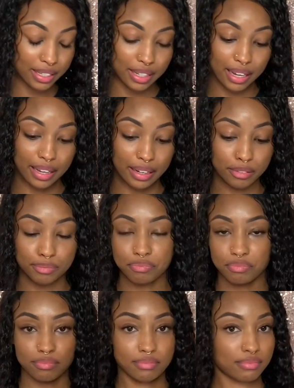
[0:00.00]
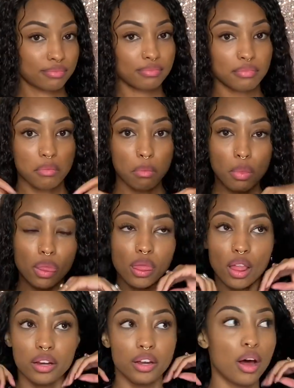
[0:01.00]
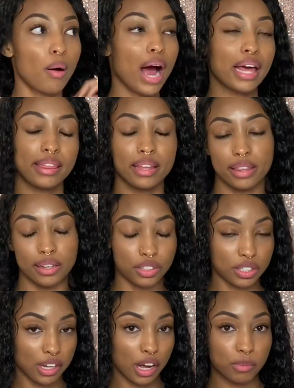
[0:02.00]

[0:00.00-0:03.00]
And, you know, I think that just comes